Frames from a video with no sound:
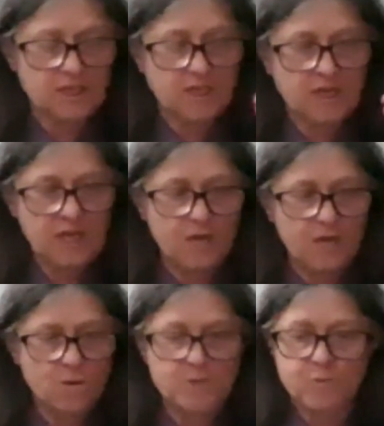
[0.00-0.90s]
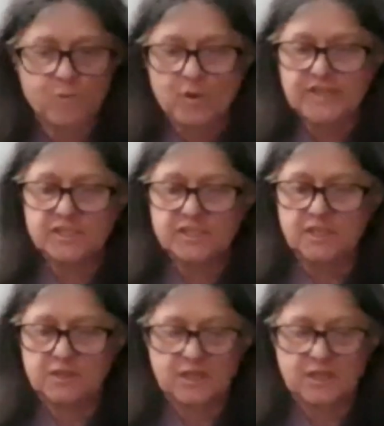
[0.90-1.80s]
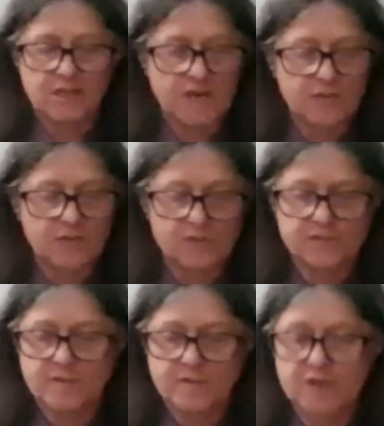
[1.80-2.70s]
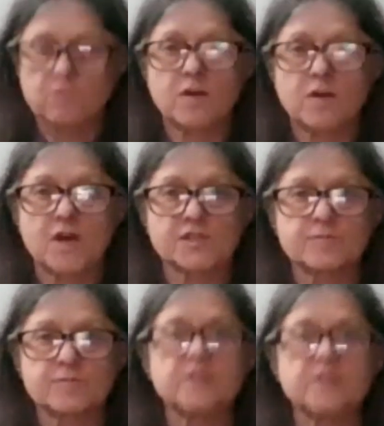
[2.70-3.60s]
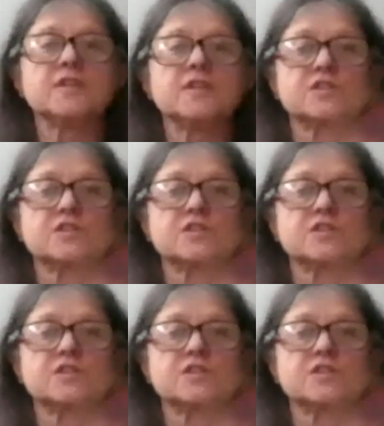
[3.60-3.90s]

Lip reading: at one point it kind of was a microcosm, and then it